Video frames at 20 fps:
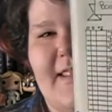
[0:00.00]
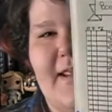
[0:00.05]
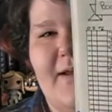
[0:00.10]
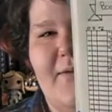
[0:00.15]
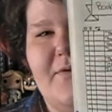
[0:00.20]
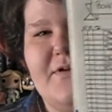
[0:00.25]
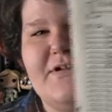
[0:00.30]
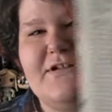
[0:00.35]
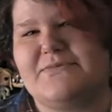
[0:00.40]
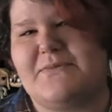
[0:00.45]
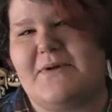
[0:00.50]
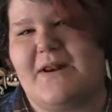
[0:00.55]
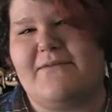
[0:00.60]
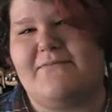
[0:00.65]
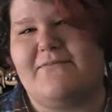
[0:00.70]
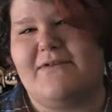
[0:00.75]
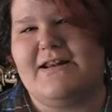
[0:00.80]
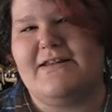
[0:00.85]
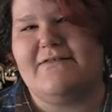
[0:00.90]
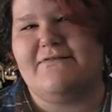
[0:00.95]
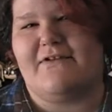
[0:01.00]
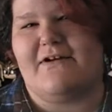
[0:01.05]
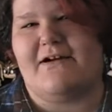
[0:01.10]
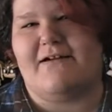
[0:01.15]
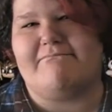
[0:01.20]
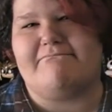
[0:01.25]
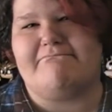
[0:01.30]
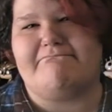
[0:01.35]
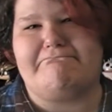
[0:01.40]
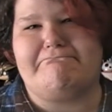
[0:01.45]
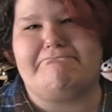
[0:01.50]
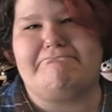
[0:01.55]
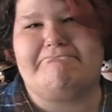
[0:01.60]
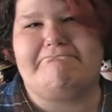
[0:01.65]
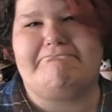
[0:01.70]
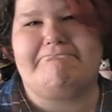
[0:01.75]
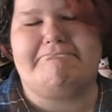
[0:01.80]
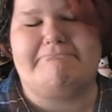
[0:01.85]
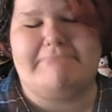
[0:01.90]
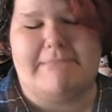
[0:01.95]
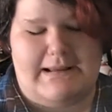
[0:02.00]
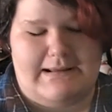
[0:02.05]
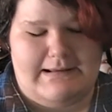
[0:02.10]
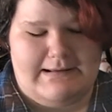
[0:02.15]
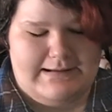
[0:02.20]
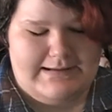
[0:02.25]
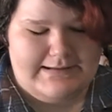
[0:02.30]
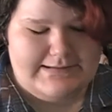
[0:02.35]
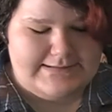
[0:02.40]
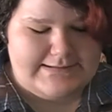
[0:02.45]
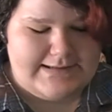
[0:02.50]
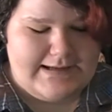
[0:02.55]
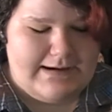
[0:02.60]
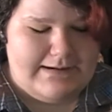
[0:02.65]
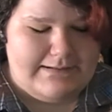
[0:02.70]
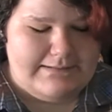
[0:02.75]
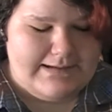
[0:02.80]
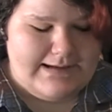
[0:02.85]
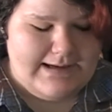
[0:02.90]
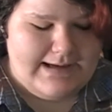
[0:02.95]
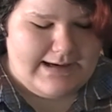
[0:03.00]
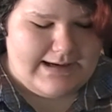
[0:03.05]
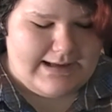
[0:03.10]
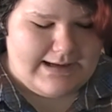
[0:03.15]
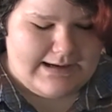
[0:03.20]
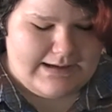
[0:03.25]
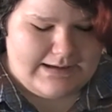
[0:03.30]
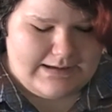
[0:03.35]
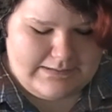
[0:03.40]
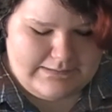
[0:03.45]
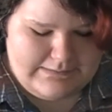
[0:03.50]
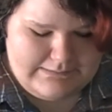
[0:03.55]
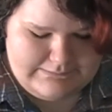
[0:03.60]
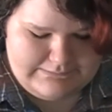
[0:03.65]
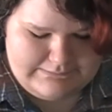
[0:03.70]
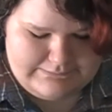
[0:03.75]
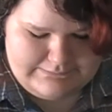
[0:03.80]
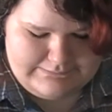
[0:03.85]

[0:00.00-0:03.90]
which is what I'm reading from. So, you know,